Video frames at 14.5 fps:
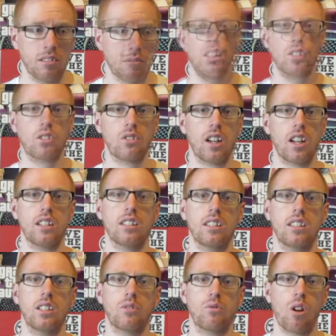He's created
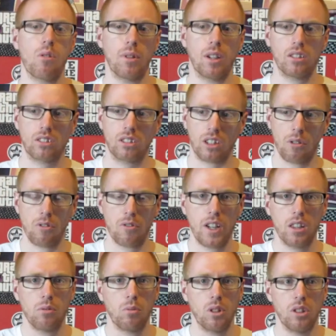these robots to go
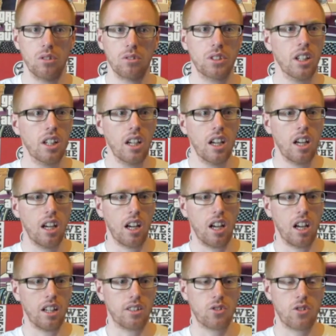around the world
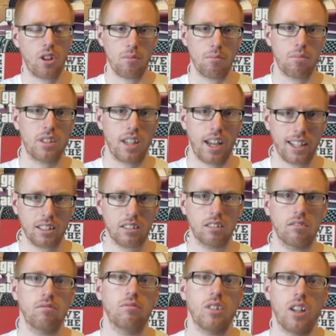uh, to try and protect
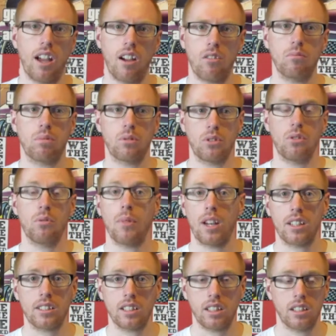and help
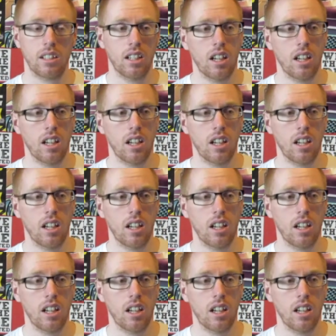humanity.